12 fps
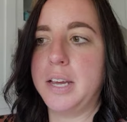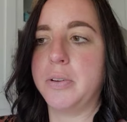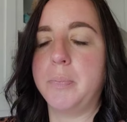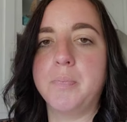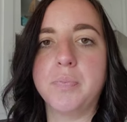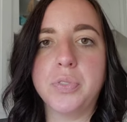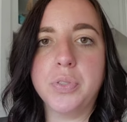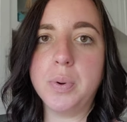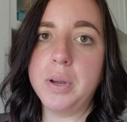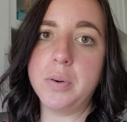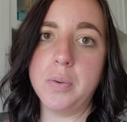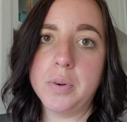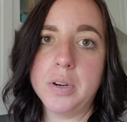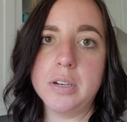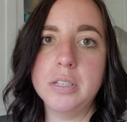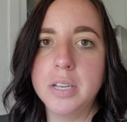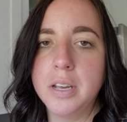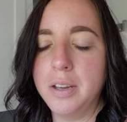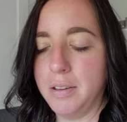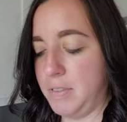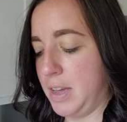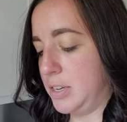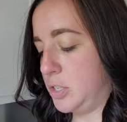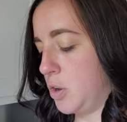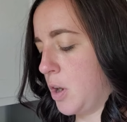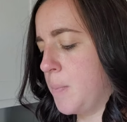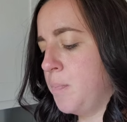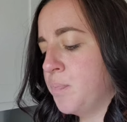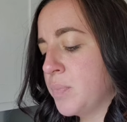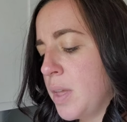like three quarters of that jar